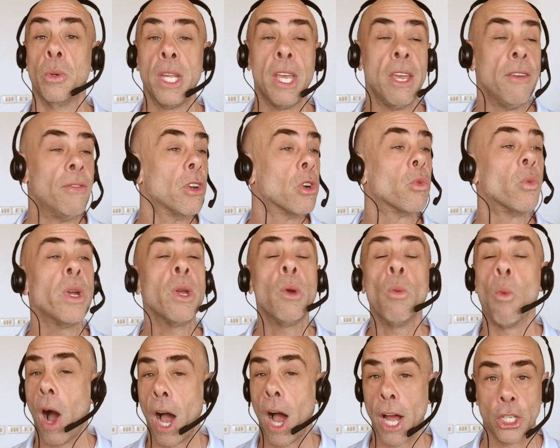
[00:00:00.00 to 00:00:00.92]
even
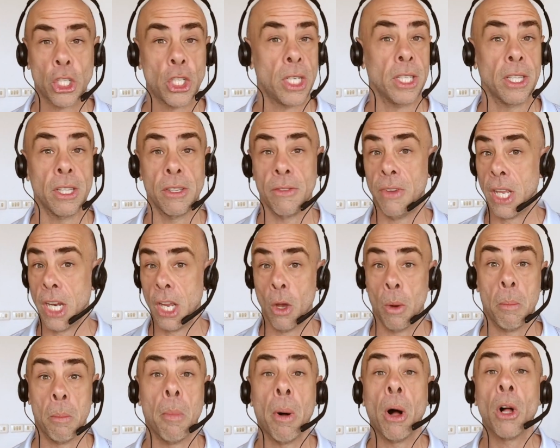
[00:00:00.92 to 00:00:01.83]
rewatching the video
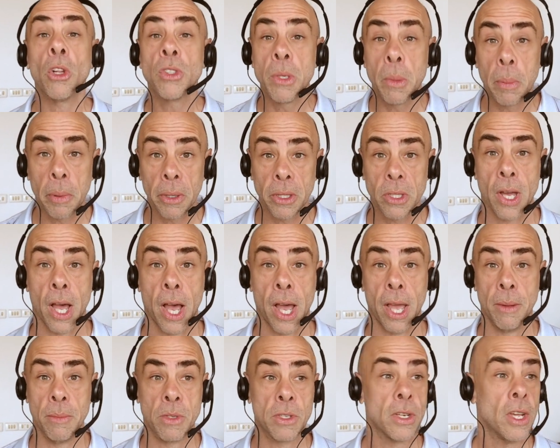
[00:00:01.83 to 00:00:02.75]
multiple
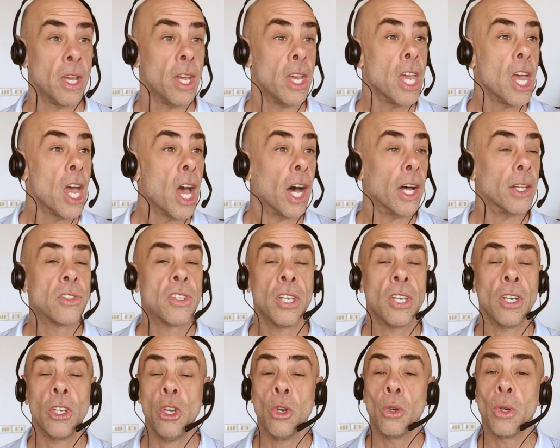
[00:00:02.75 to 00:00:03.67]
times until
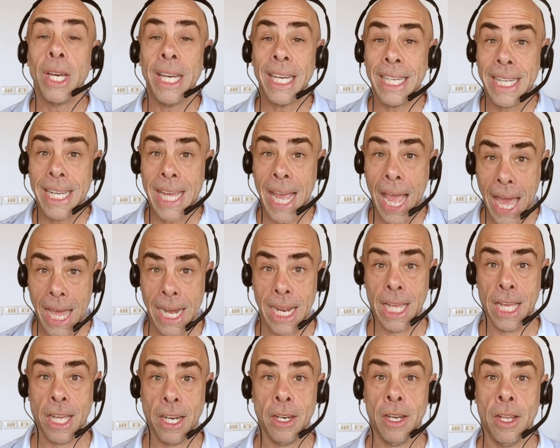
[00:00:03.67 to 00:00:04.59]
you can get
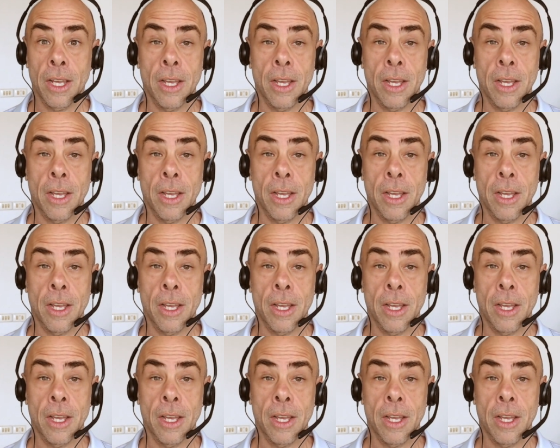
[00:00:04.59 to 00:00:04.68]
it,